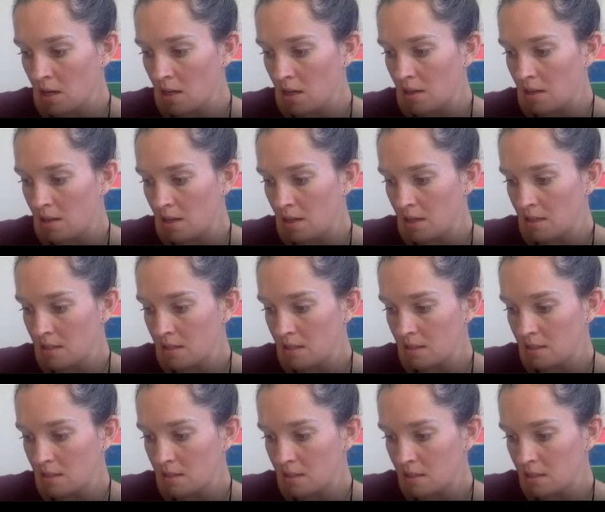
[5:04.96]

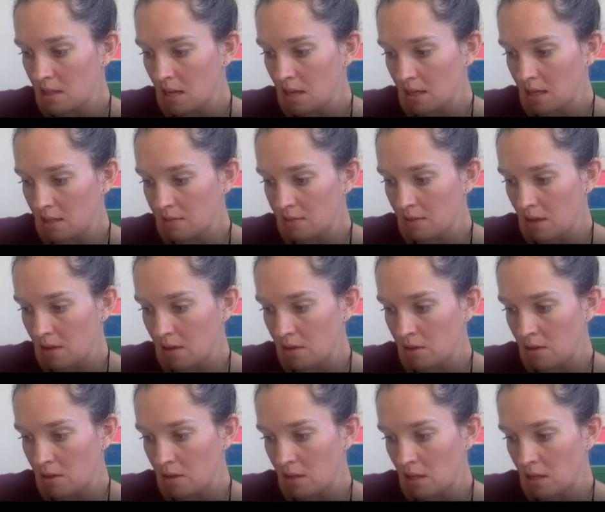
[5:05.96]
this x
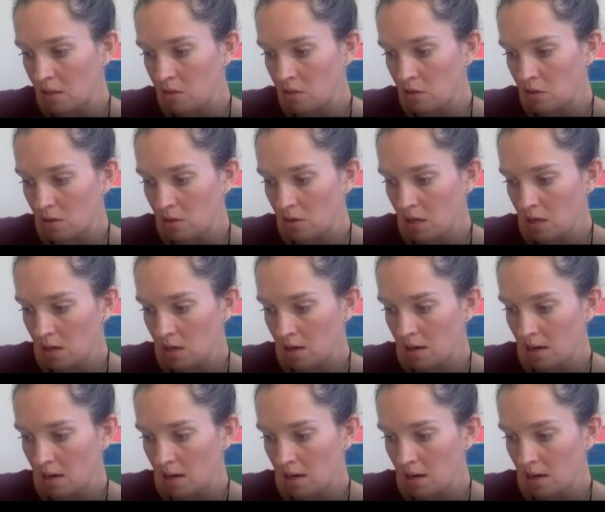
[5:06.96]
value that they drew here,